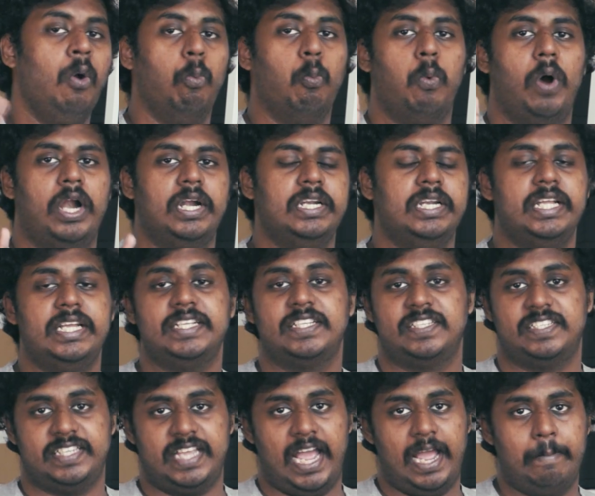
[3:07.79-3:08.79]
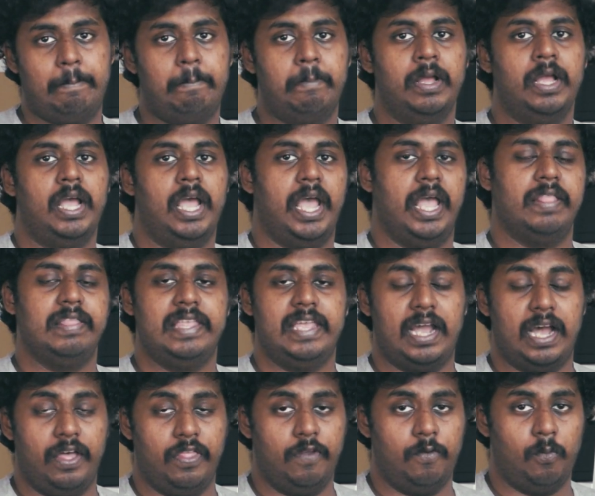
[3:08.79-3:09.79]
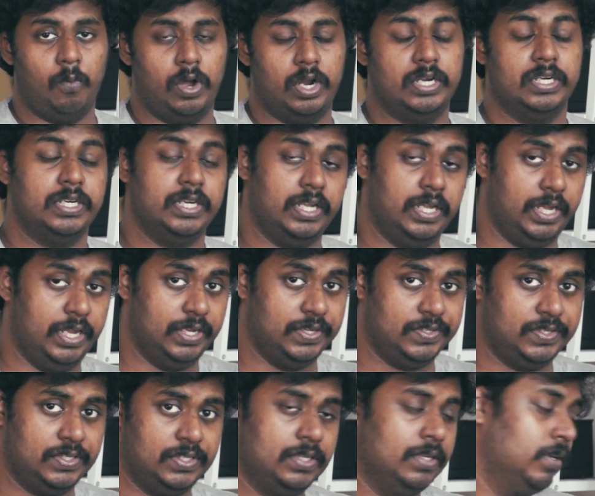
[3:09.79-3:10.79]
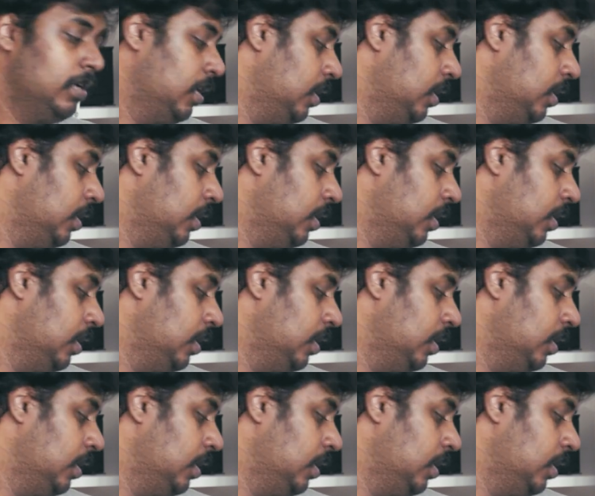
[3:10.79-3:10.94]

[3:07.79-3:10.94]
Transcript: One is SAM, and the other one is